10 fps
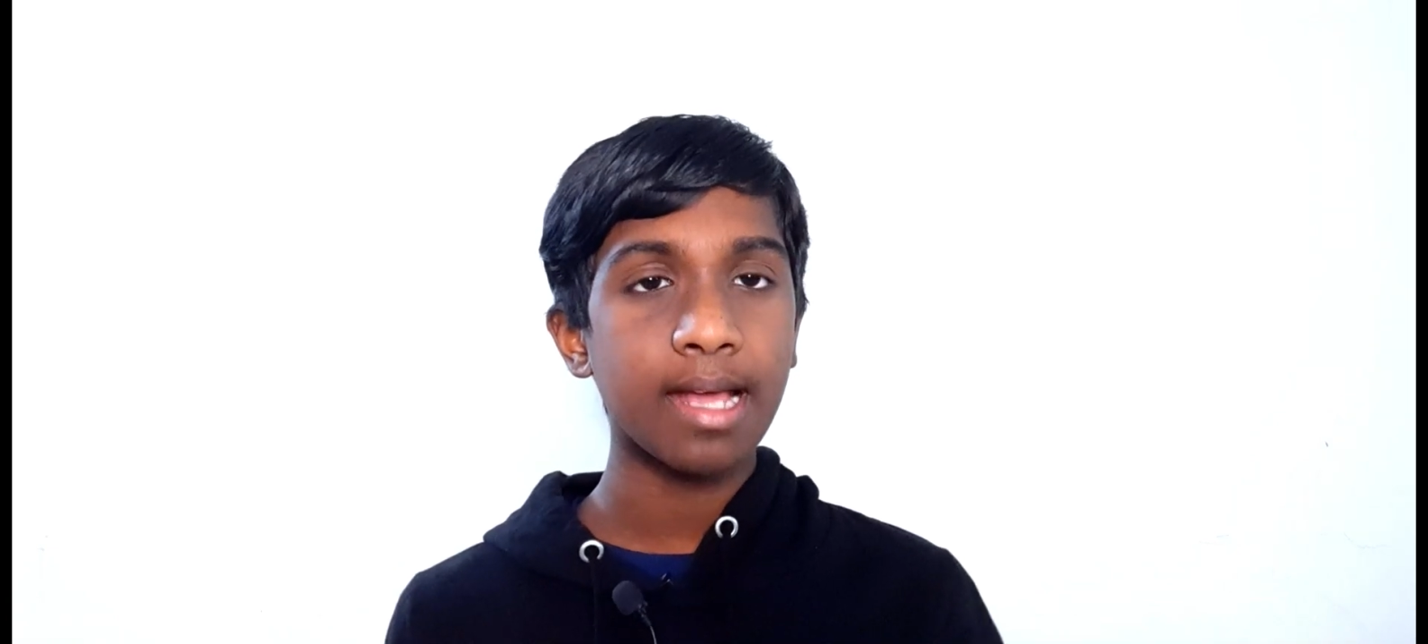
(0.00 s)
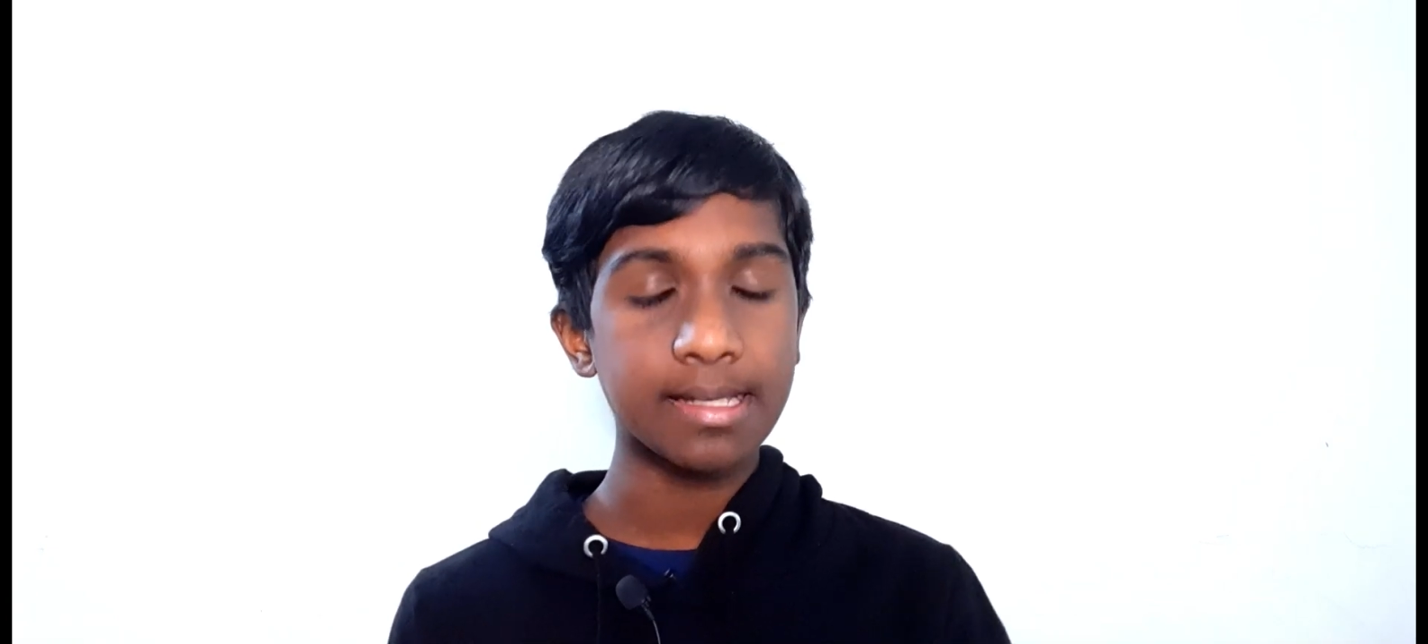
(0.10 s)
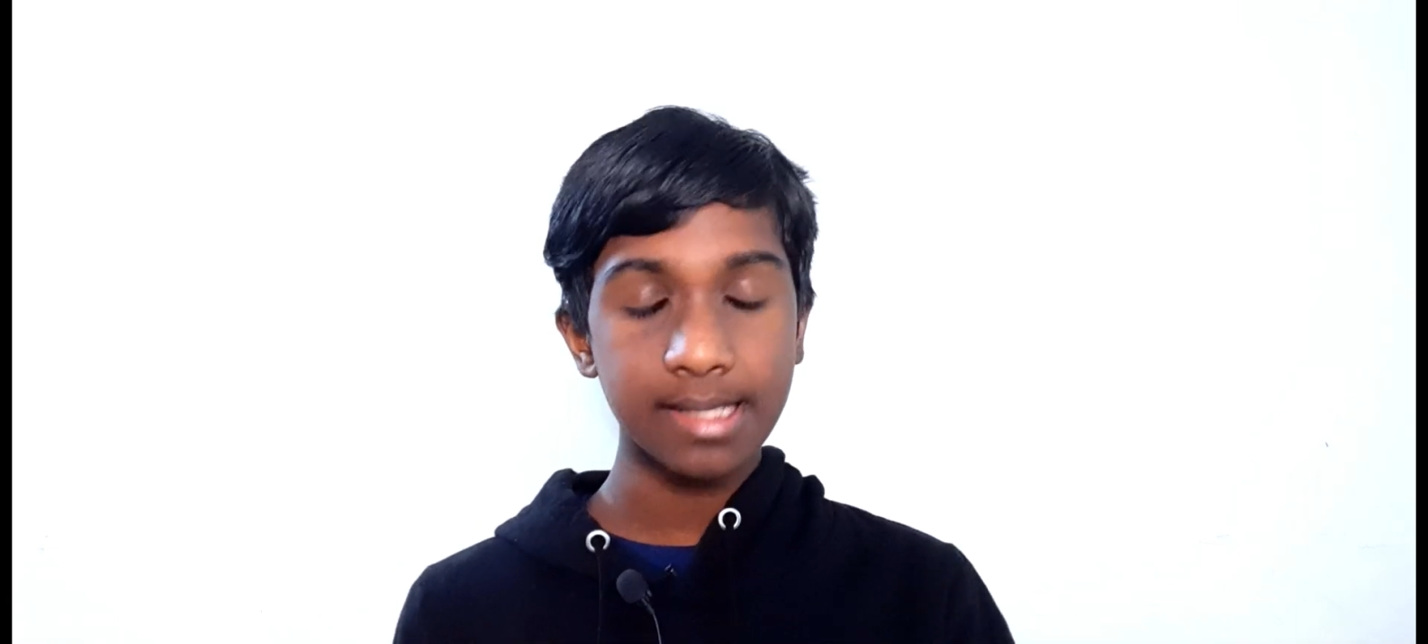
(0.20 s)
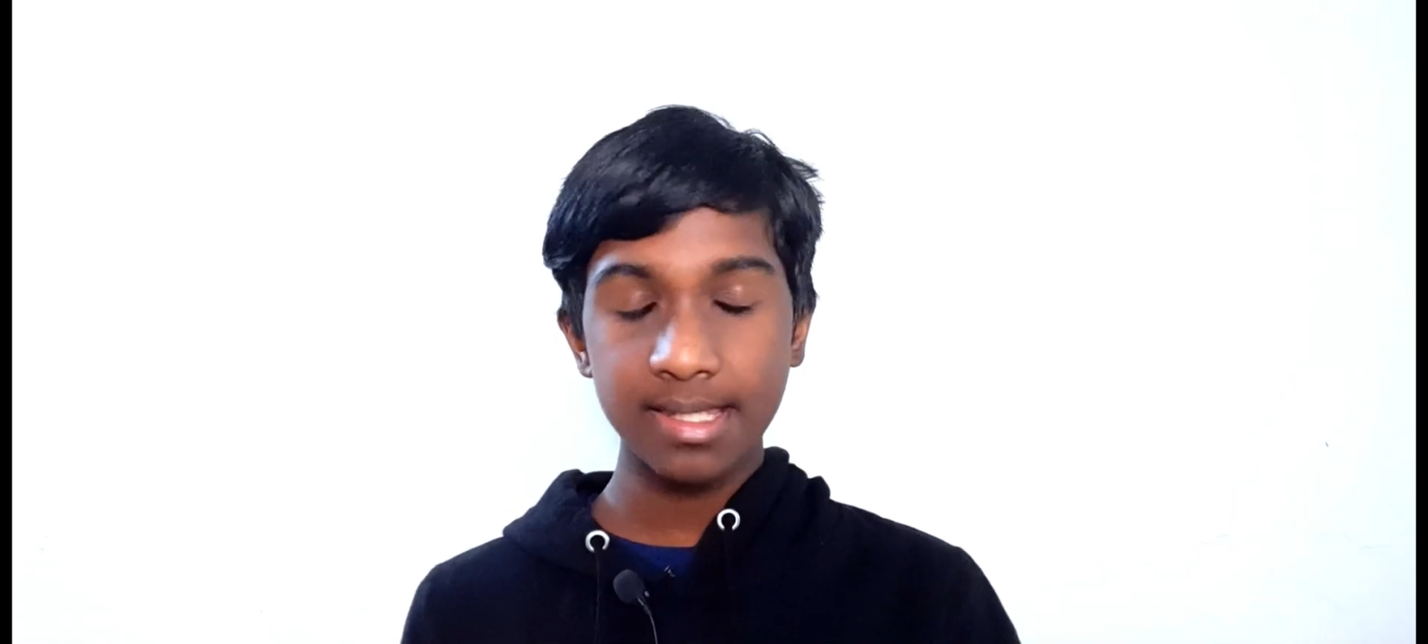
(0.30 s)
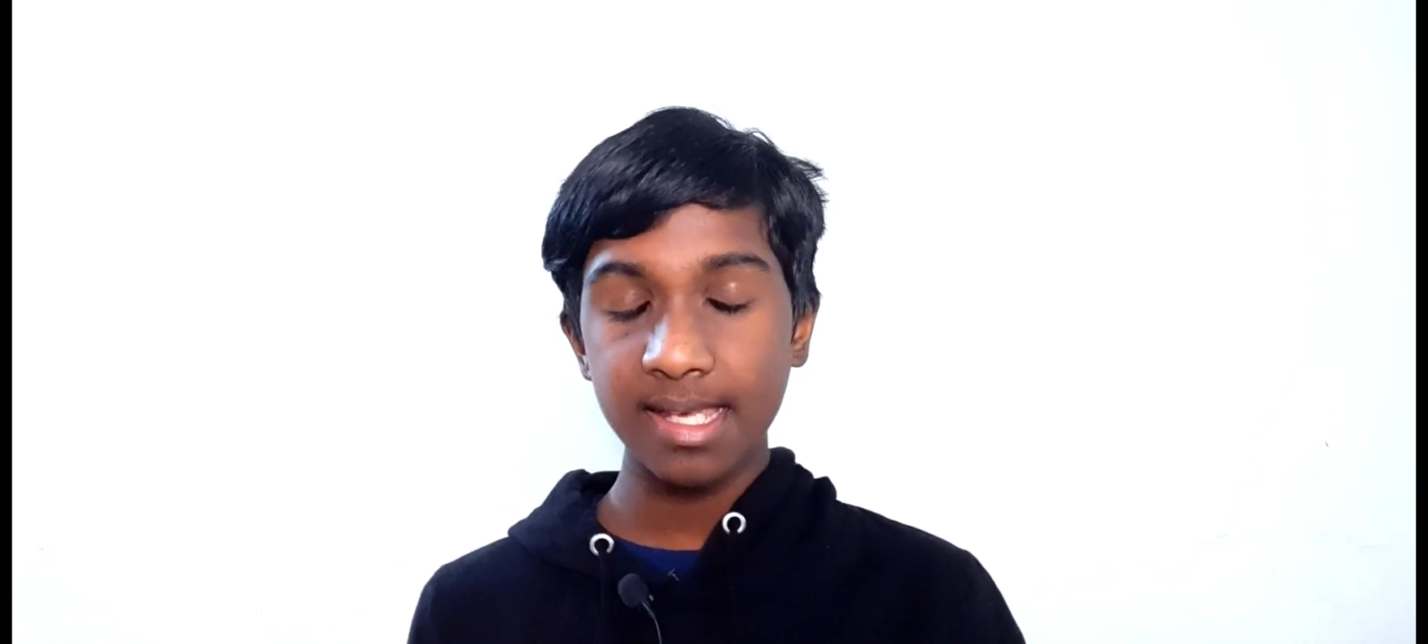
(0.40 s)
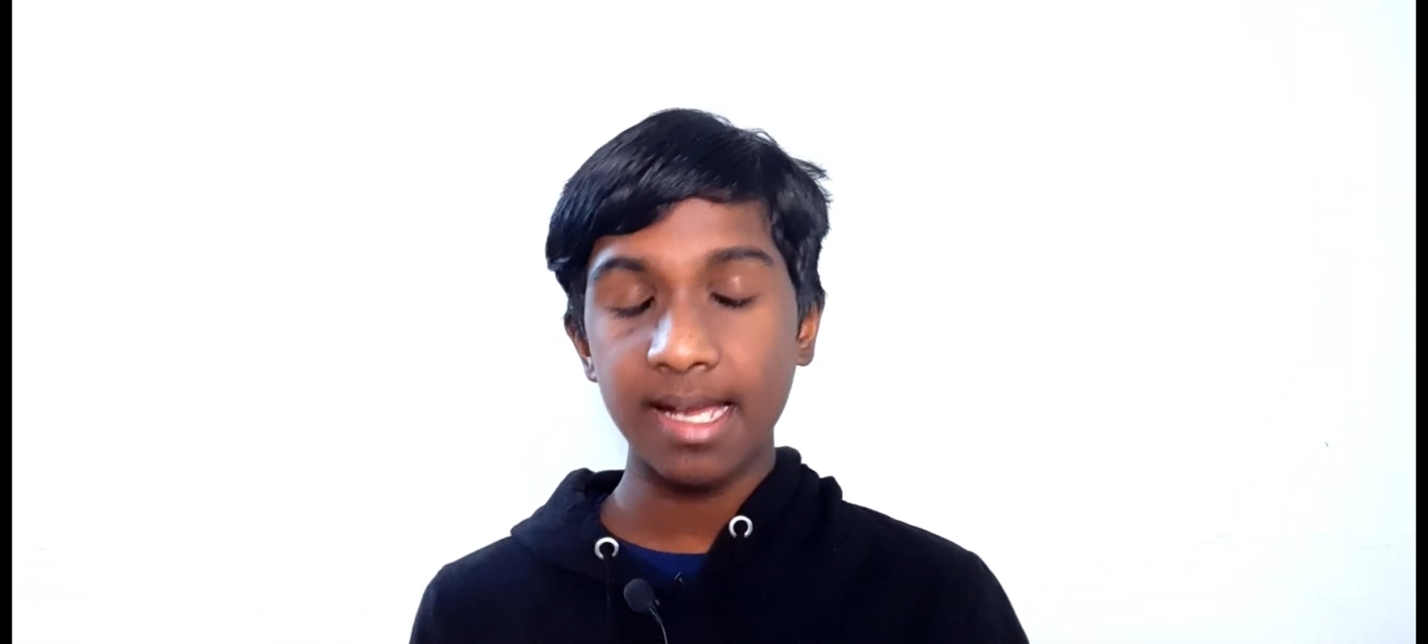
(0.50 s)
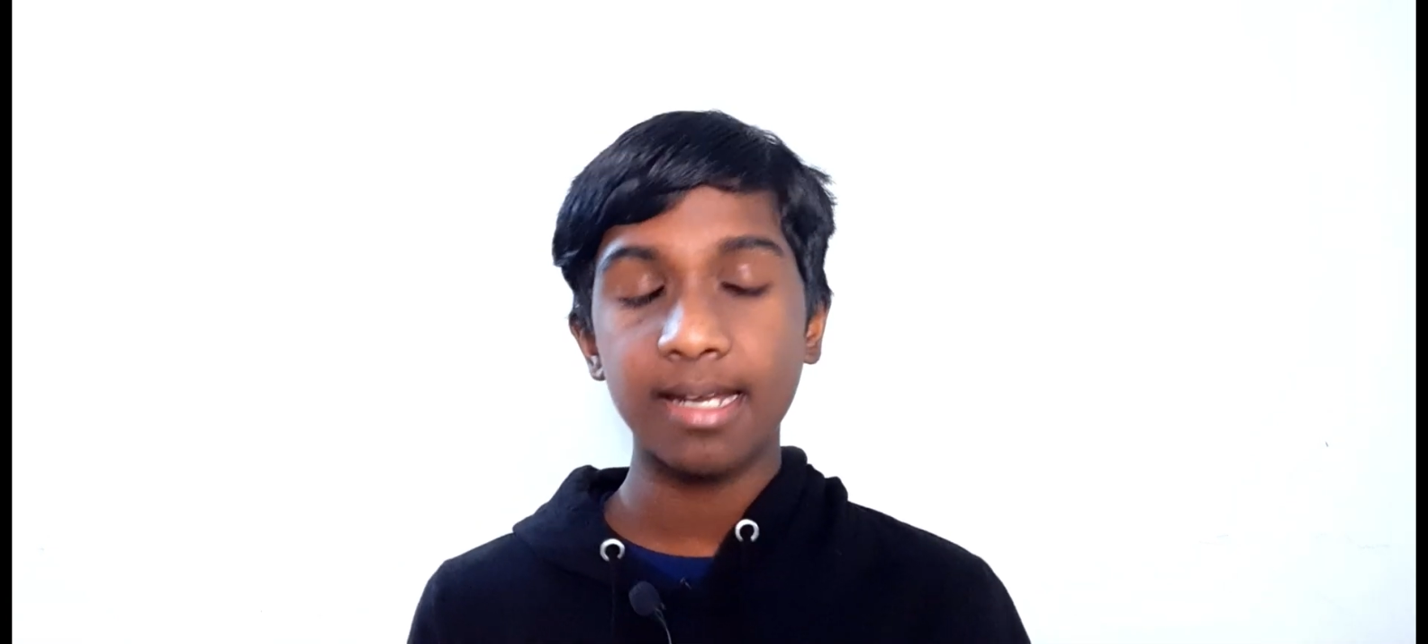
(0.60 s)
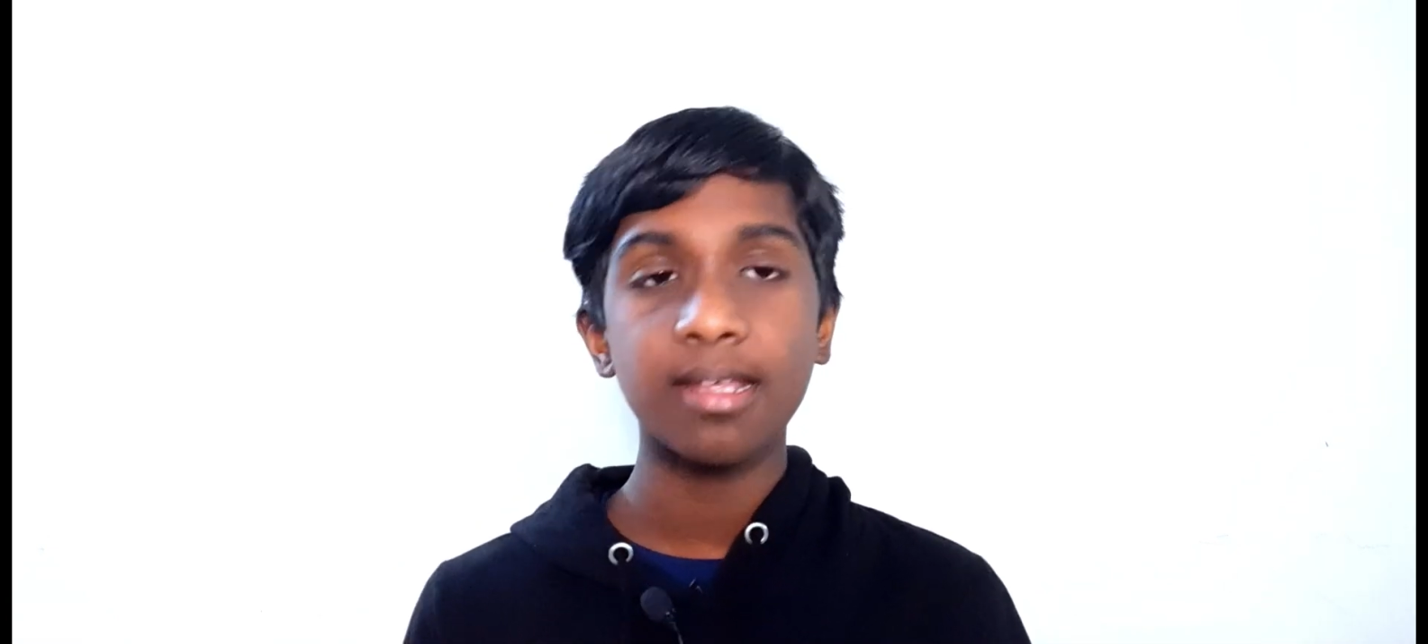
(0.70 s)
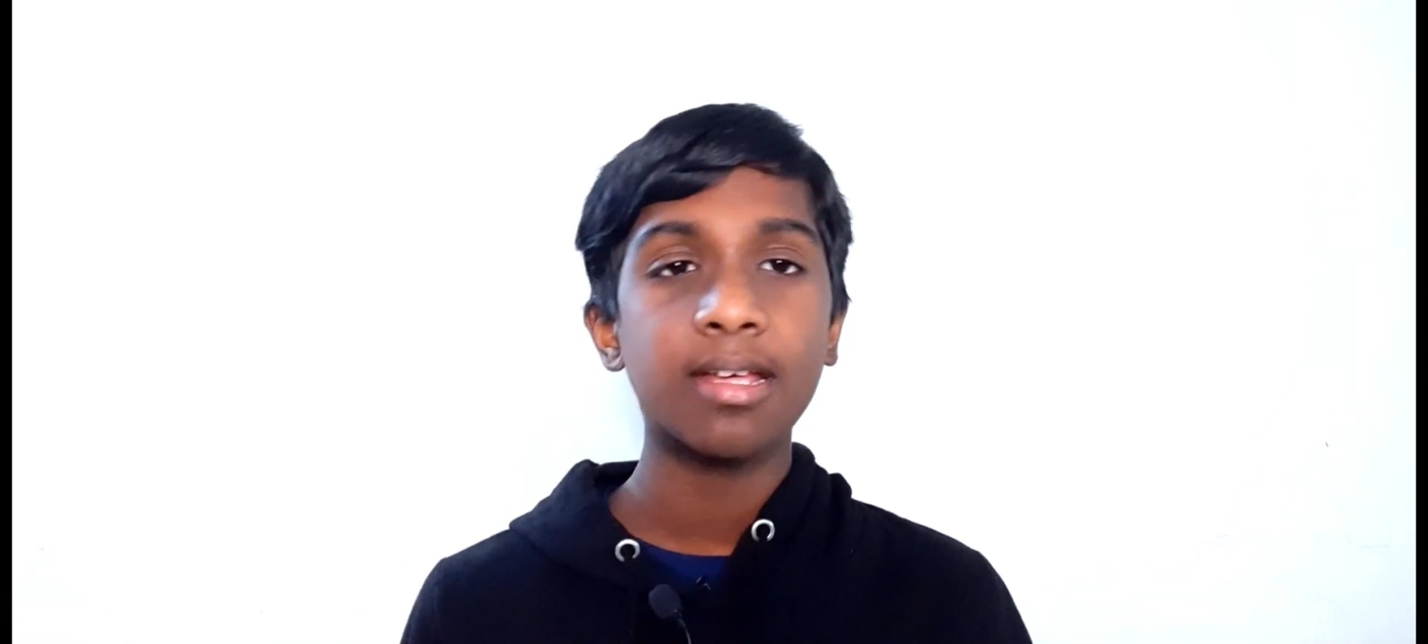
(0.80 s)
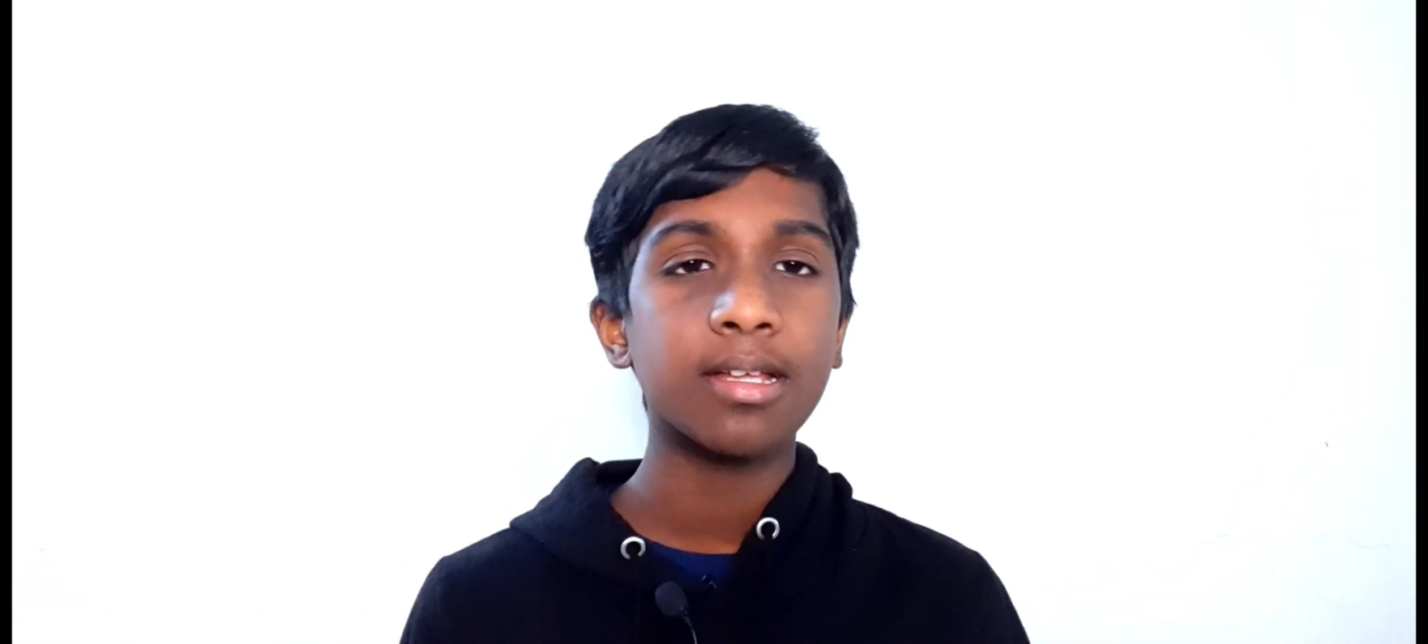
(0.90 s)
as I
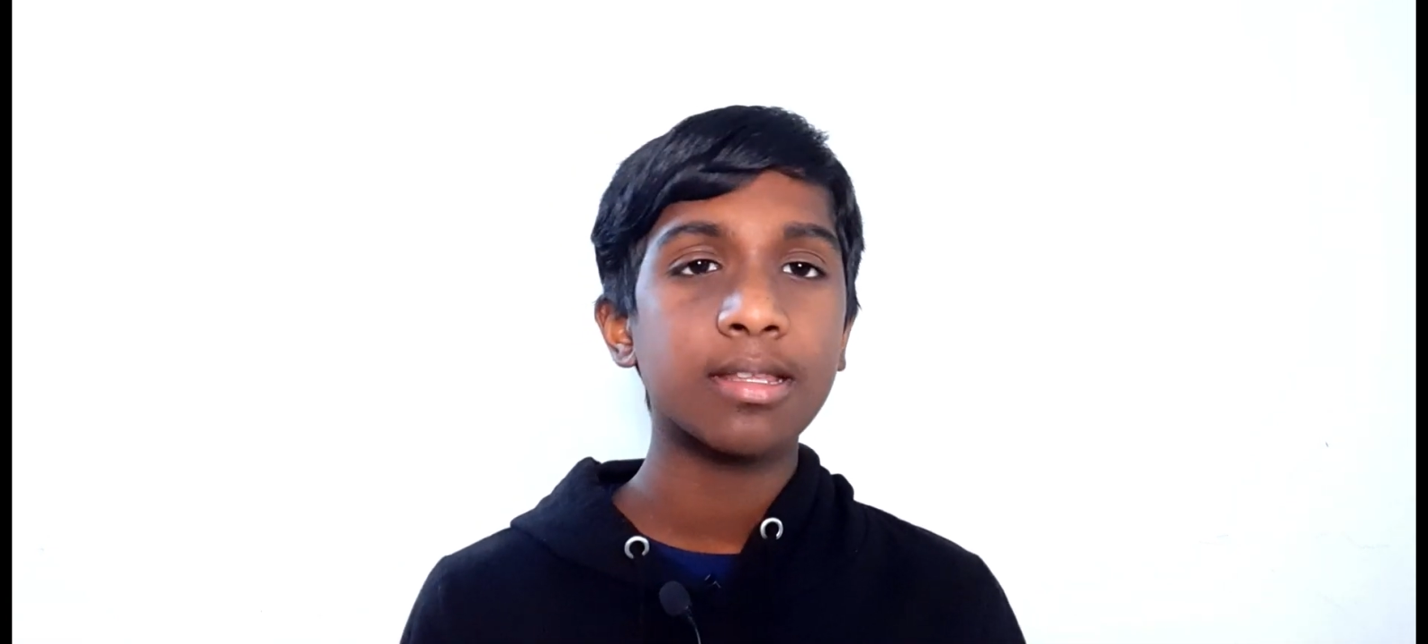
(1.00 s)
said,